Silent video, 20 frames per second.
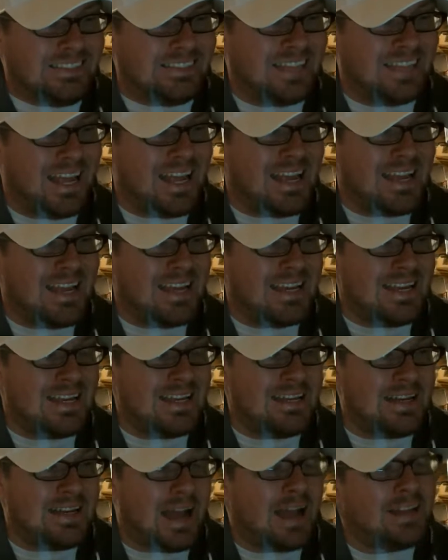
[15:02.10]

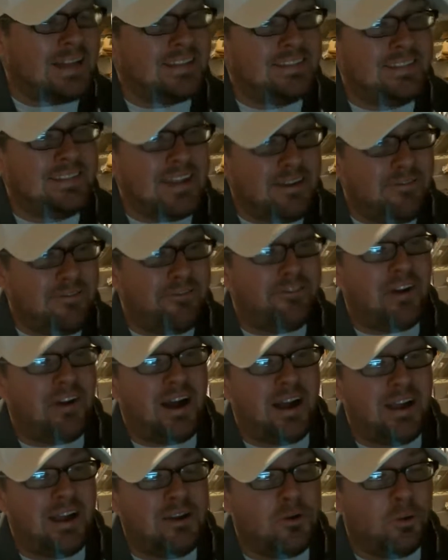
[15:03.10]
and I did
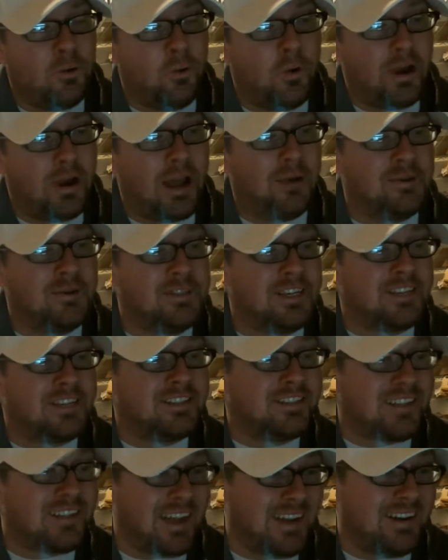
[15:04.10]
find what I was
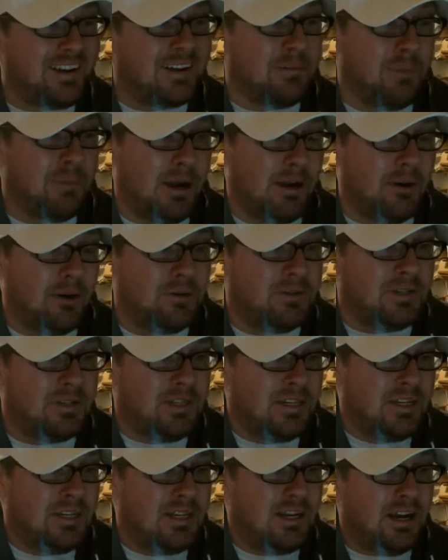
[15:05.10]
excited about
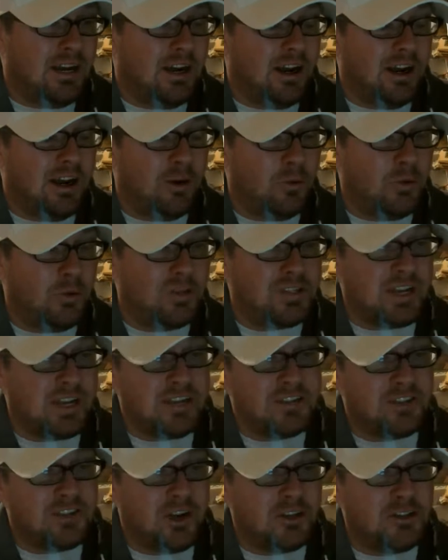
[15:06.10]
was I
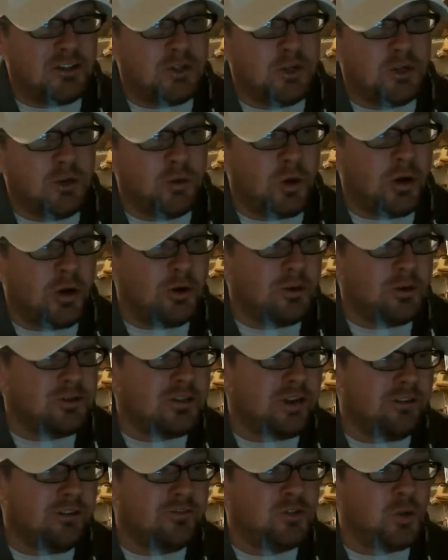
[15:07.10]
saw 2
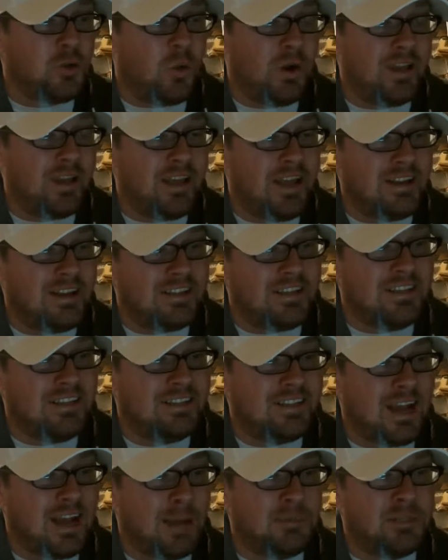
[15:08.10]
rows of 2018
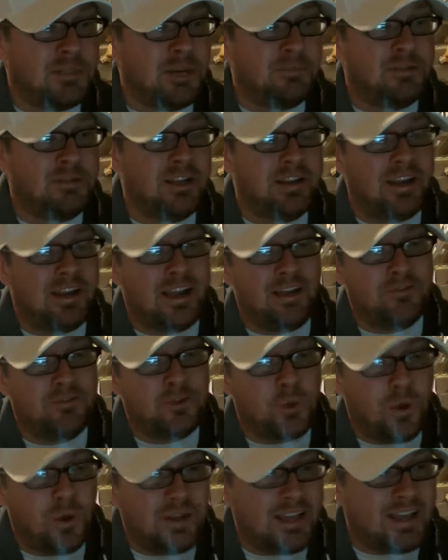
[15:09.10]
Topps Update, and I have
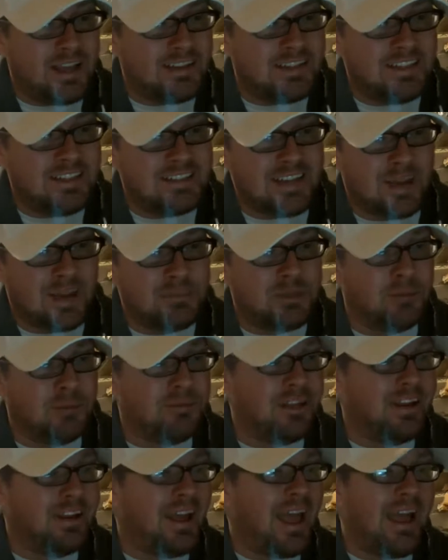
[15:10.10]
2018 Topps
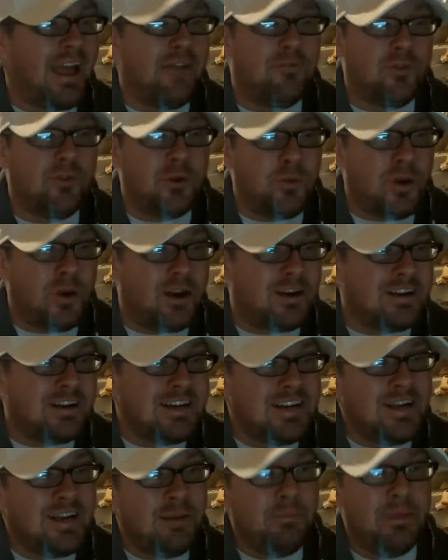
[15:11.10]
Update everywhere
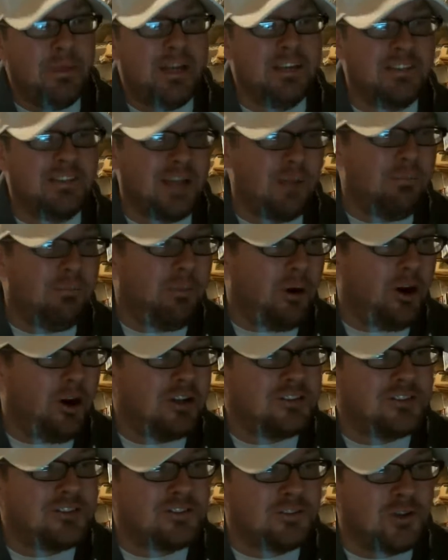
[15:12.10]
because I
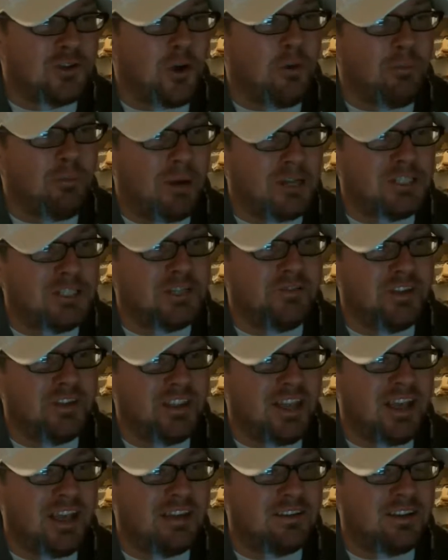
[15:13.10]
bought so much of it
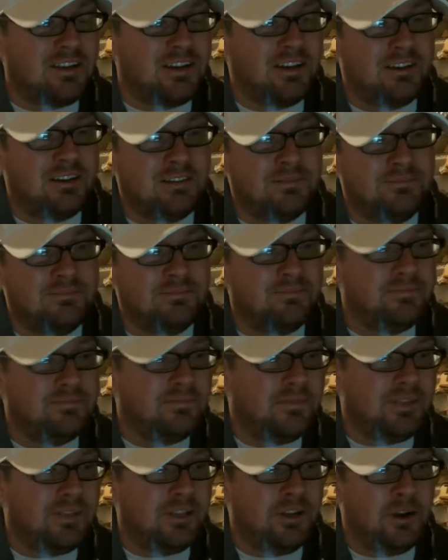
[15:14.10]

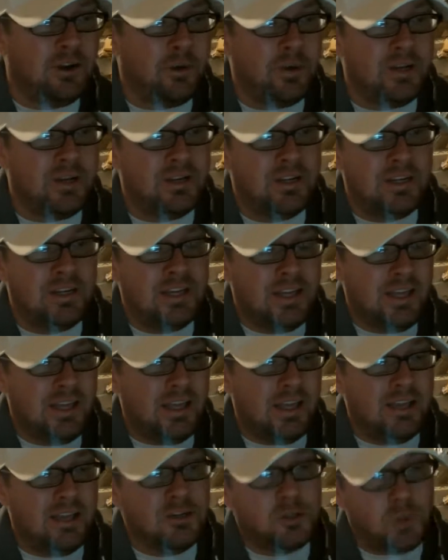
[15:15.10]

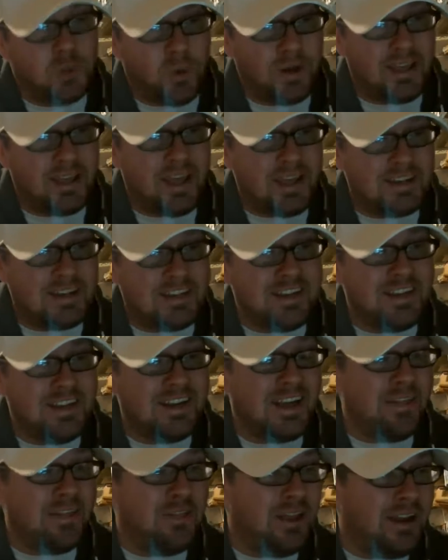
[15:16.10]
in 2018,
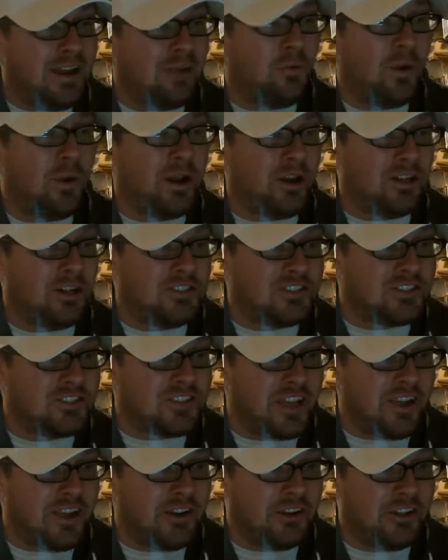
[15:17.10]
and then it went on
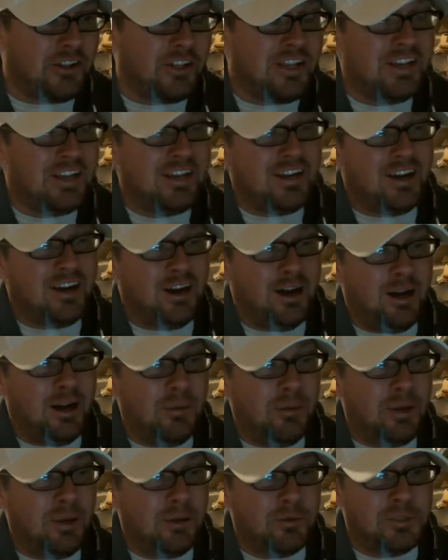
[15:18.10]
sale,
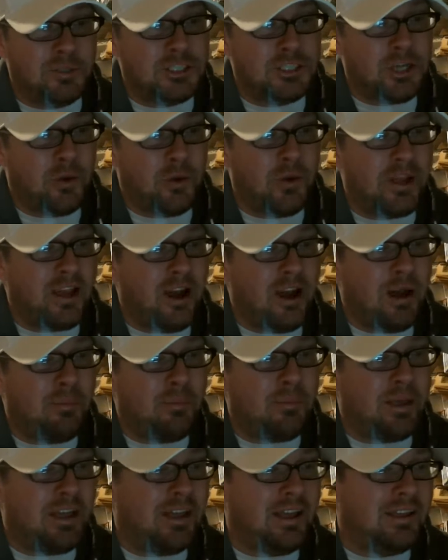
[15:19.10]
and it was showing
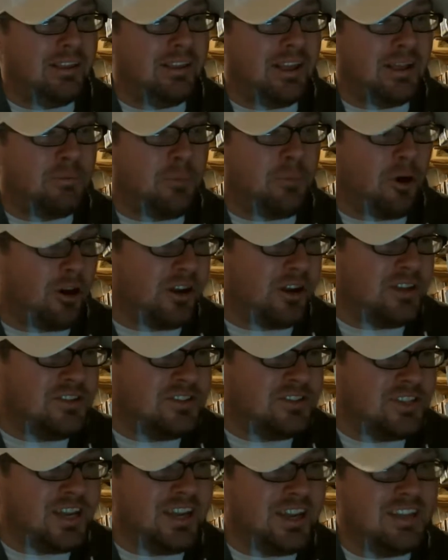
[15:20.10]
up at like Party
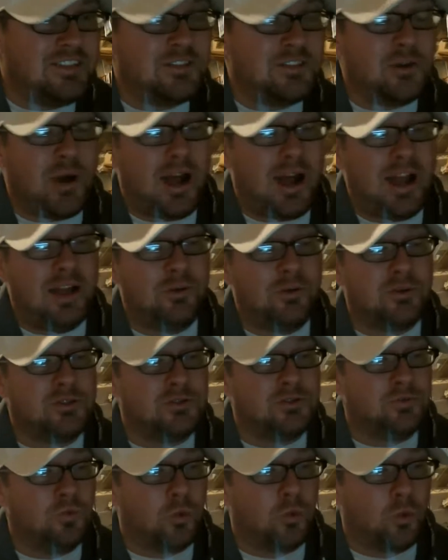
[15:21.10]
Cities, so I was
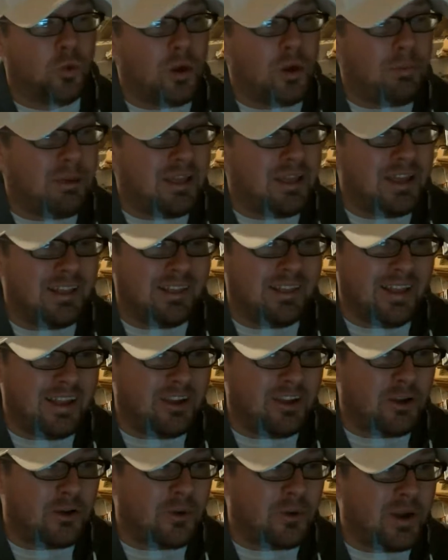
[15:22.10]
ripping it like
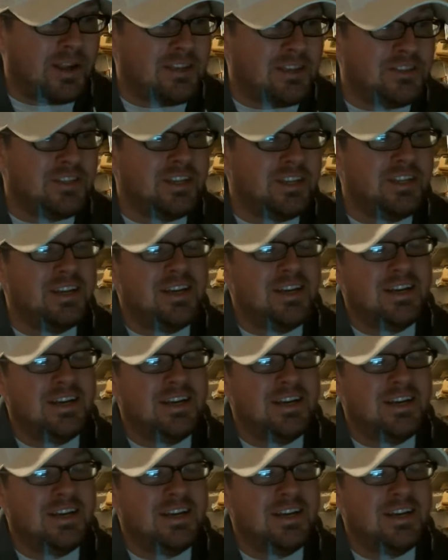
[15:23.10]
crazy.